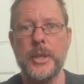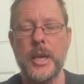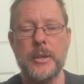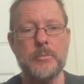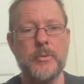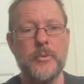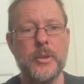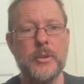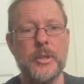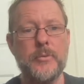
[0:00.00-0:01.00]
They're going to be
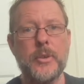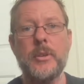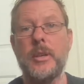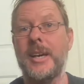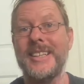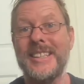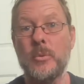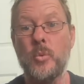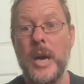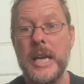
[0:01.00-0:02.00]
very, very
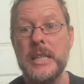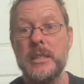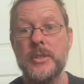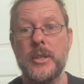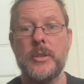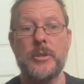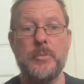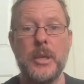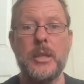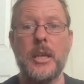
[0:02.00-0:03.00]
underweight, so to
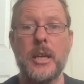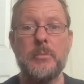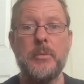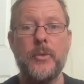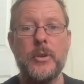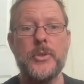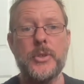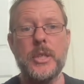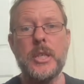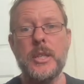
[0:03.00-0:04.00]
speak. They're going to be very
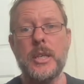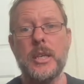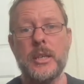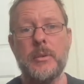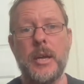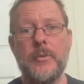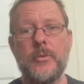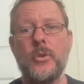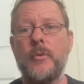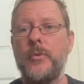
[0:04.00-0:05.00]
skinny. They're going to have
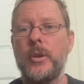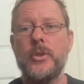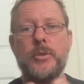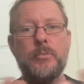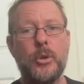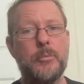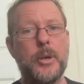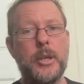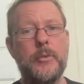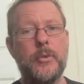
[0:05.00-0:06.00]
a very small
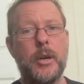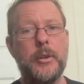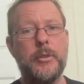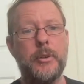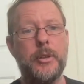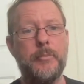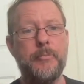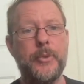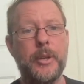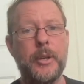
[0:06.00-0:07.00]
body of growth on them.